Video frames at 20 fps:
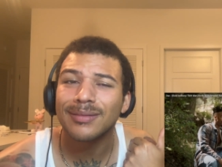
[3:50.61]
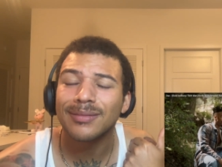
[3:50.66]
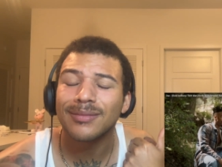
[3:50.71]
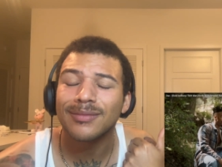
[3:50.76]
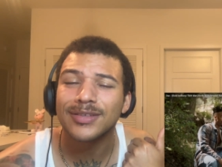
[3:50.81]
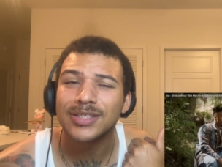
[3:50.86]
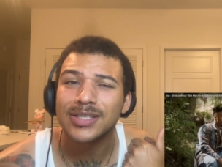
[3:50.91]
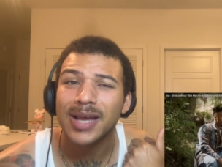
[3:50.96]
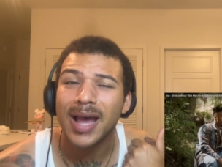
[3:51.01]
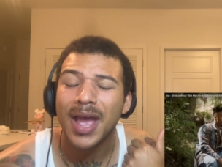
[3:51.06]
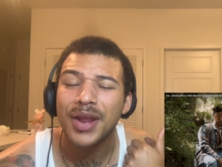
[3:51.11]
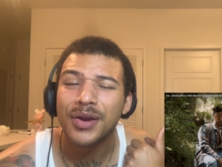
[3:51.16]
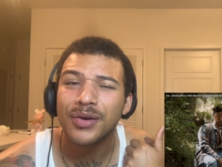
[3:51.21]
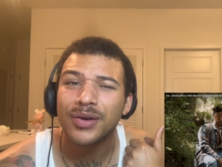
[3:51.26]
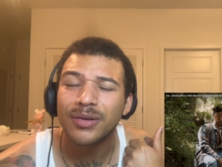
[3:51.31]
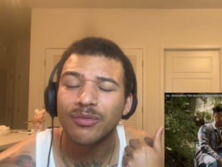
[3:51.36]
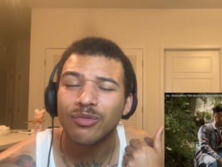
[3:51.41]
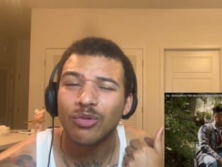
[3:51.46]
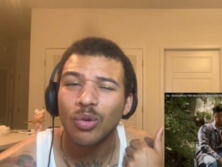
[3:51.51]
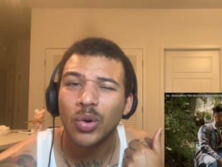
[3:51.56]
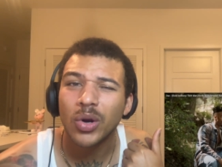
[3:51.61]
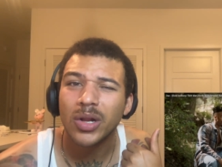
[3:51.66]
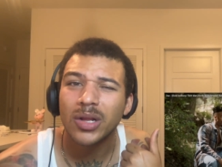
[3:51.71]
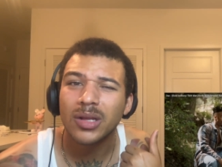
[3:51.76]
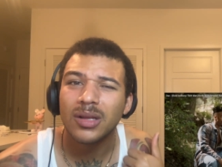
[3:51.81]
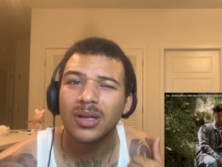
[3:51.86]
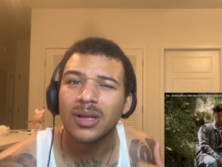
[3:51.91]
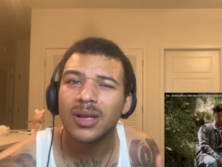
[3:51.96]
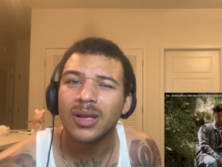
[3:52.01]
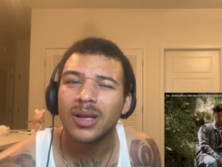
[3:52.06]
retire in
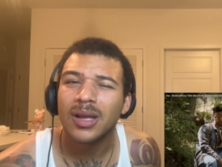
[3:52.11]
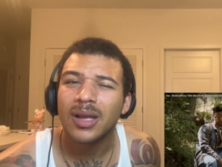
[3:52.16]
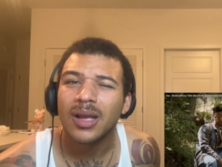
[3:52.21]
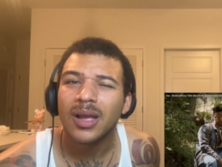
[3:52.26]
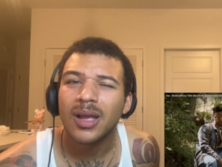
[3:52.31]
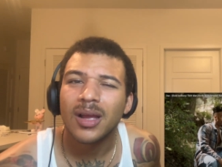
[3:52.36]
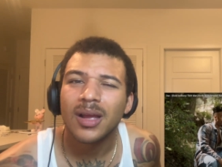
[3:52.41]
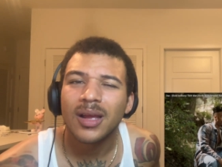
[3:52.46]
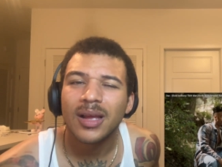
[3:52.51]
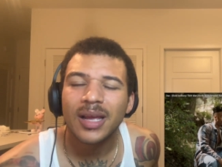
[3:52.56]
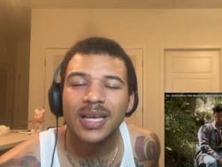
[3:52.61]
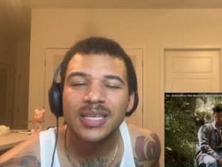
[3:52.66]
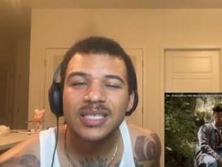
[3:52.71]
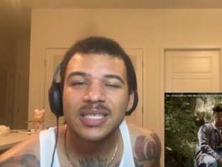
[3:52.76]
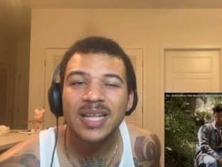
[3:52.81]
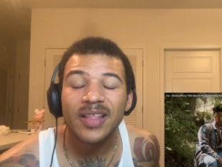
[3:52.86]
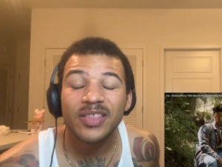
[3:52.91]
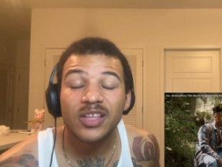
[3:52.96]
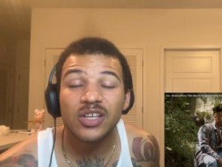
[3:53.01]
Florida. It's not